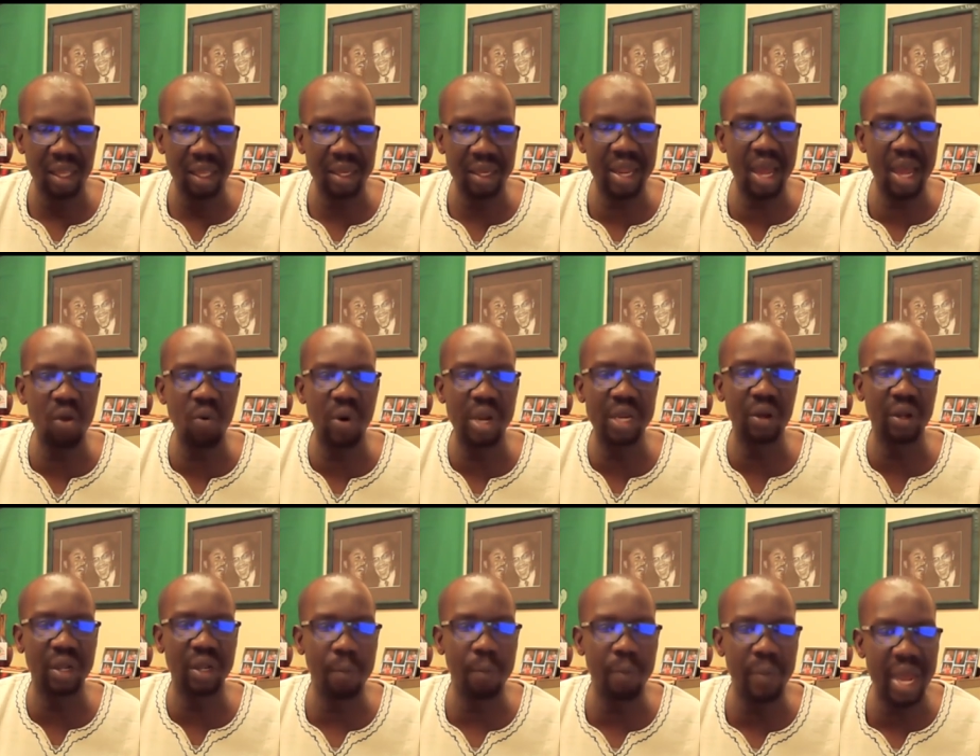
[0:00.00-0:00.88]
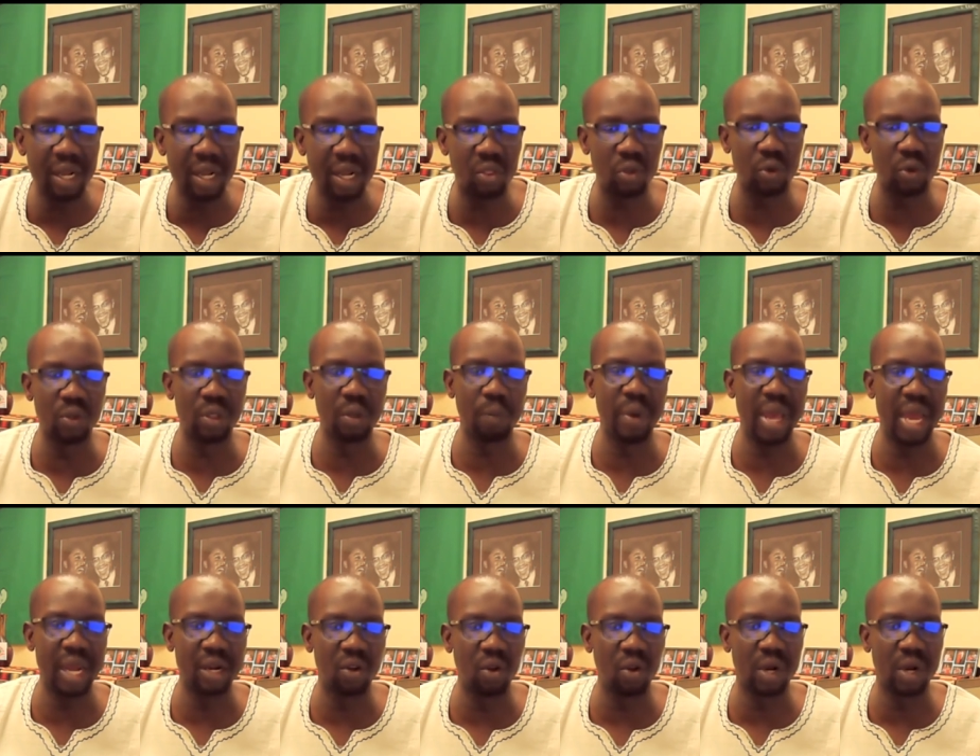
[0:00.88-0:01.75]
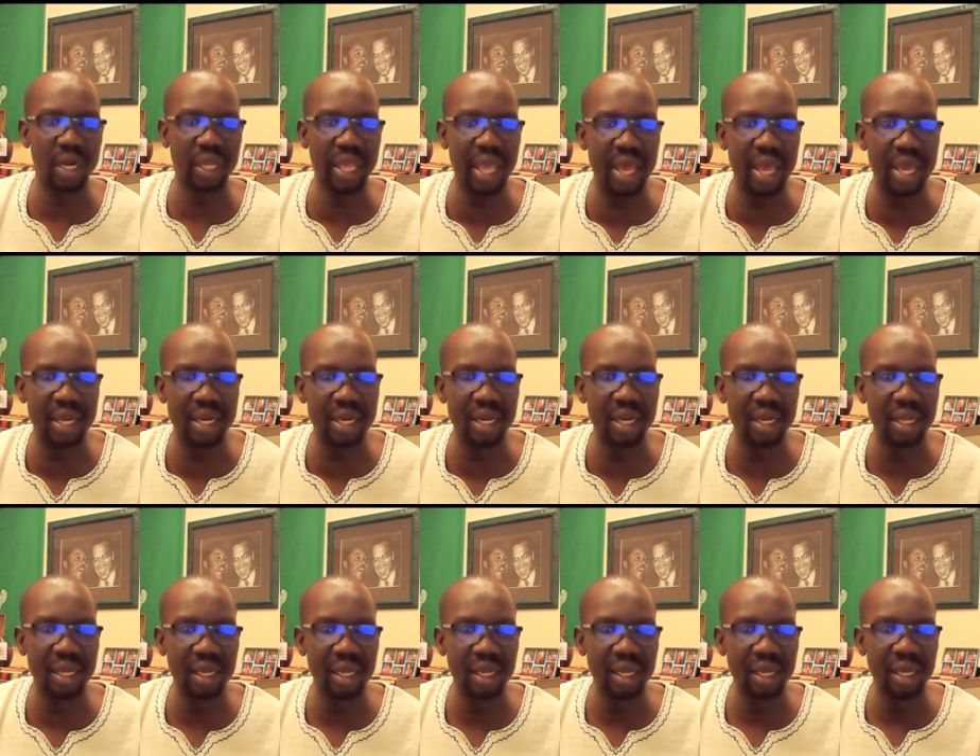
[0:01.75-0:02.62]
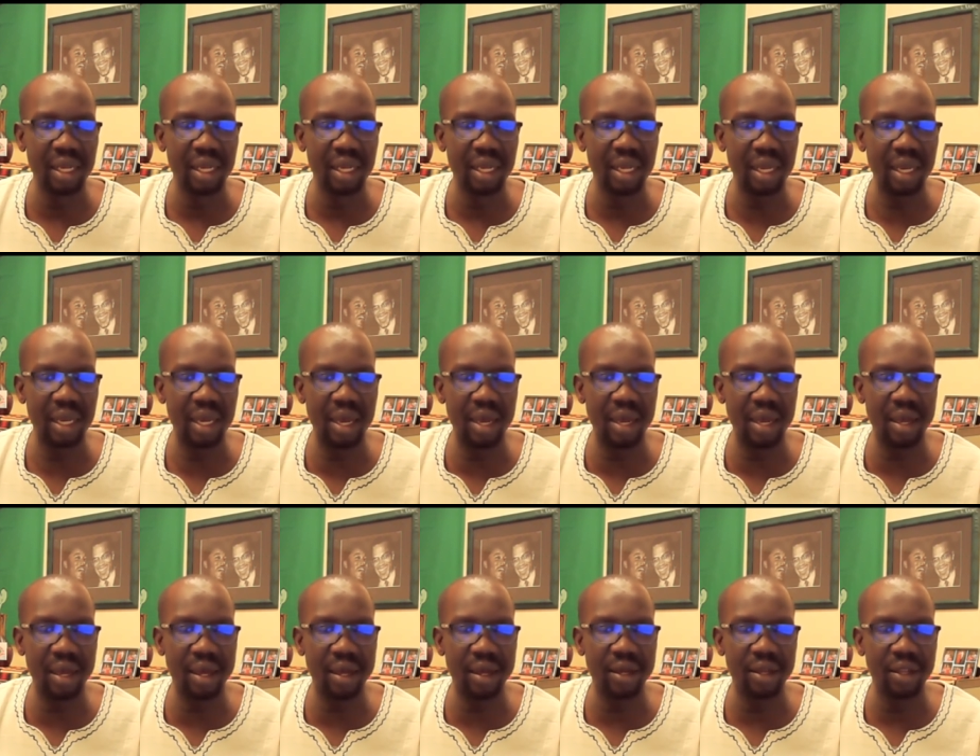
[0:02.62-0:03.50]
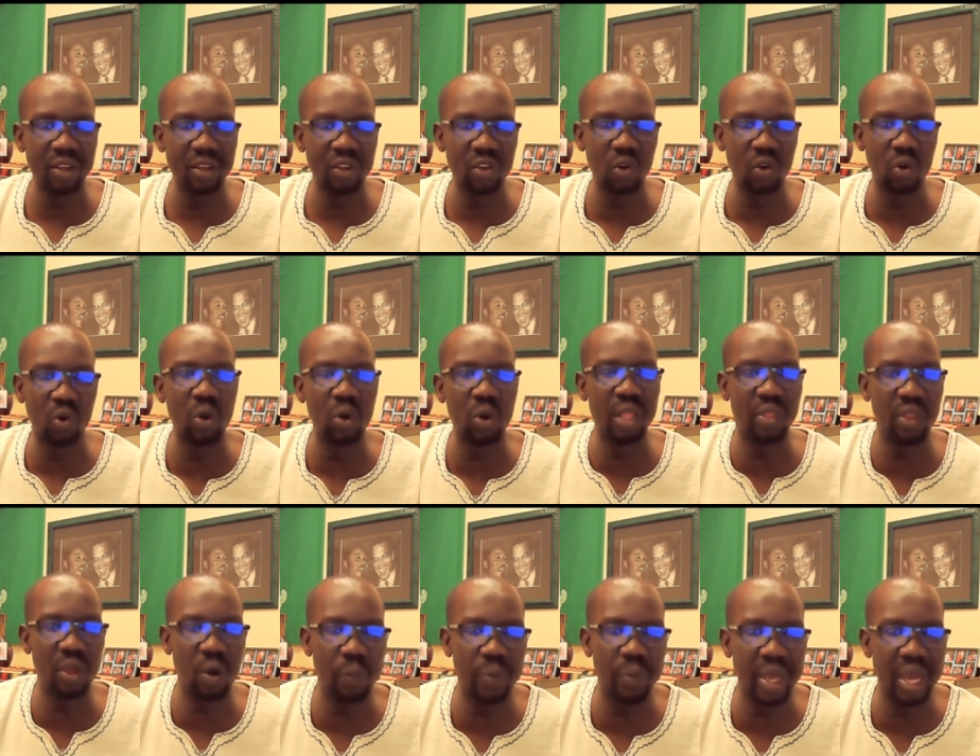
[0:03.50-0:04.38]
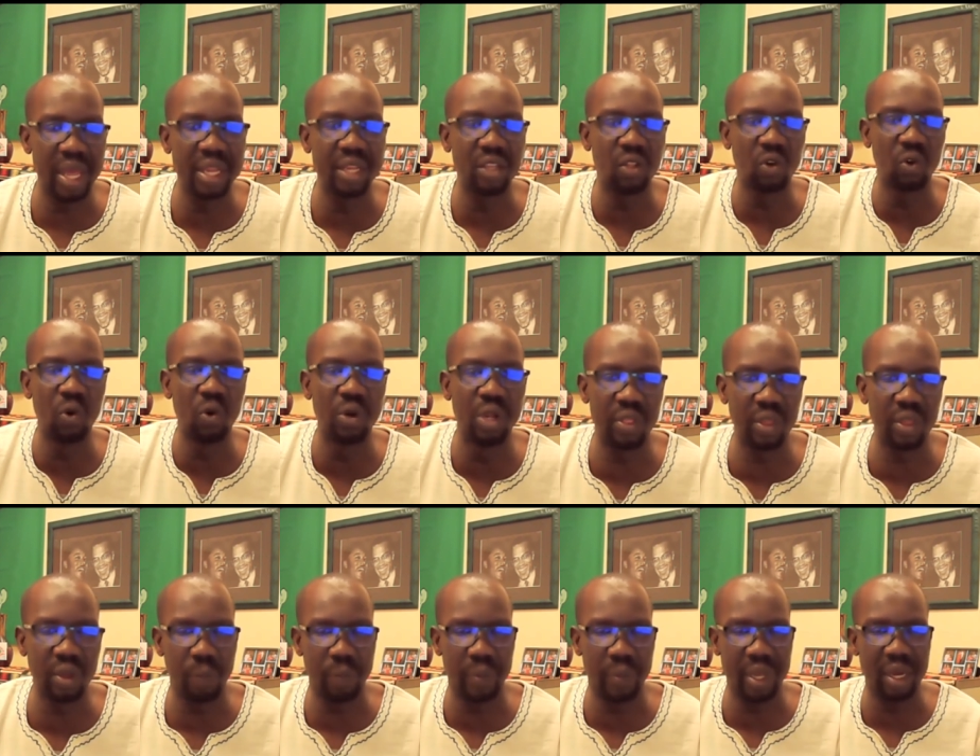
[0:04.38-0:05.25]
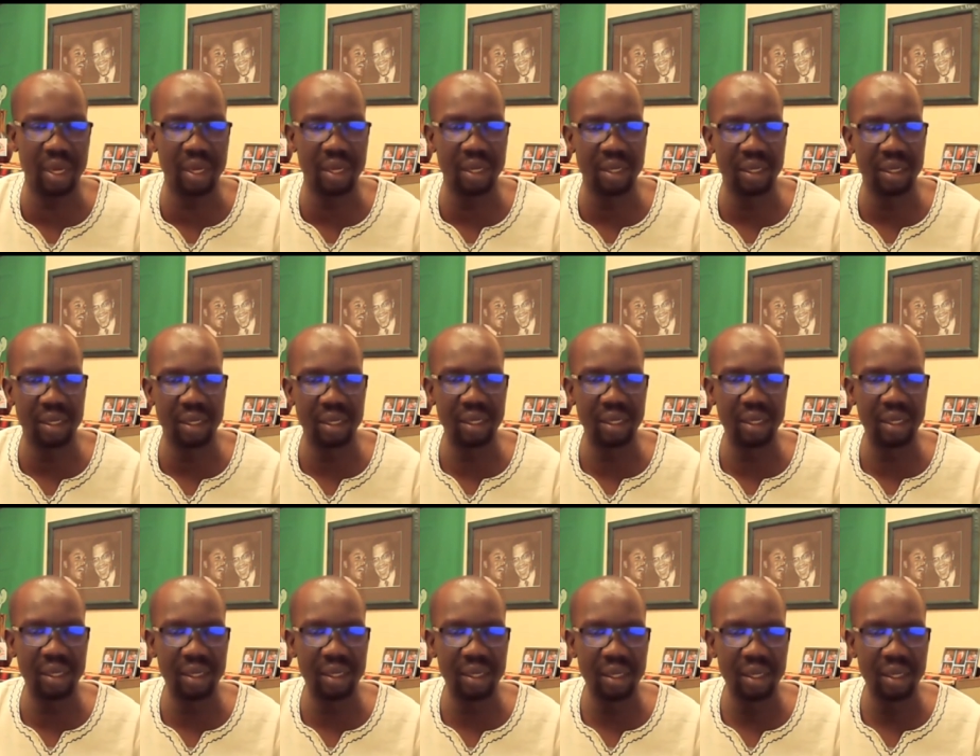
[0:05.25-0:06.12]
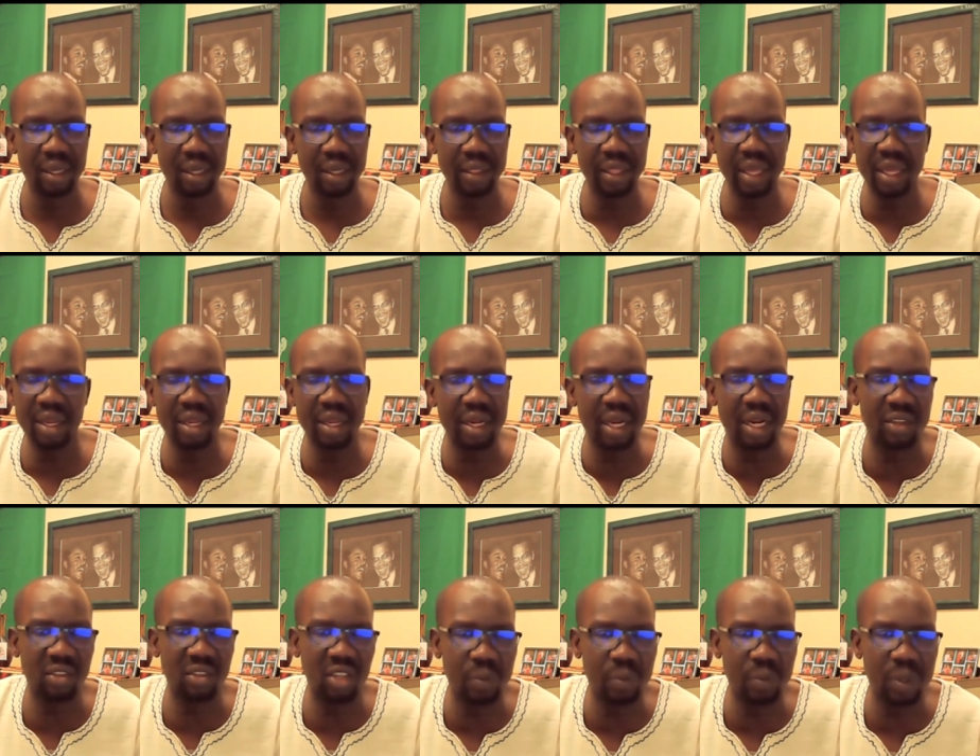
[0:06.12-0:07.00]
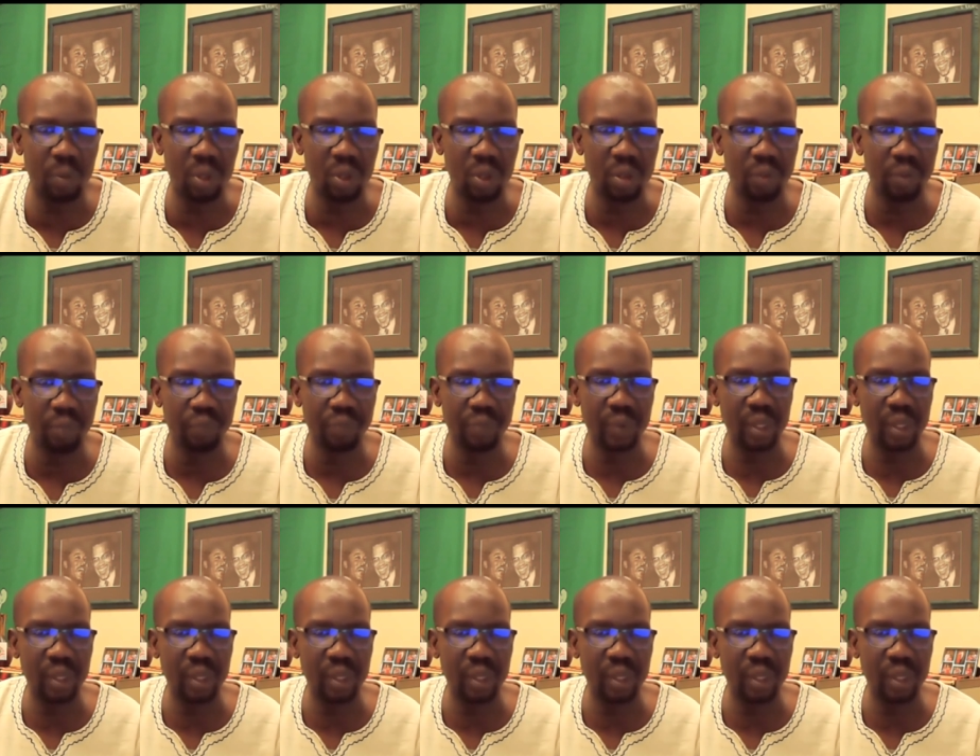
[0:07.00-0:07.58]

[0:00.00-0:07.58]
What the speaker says: Now I want to come back through the back door again to rule Ethiopia and to ruin Ethiopia. That is not acceptable.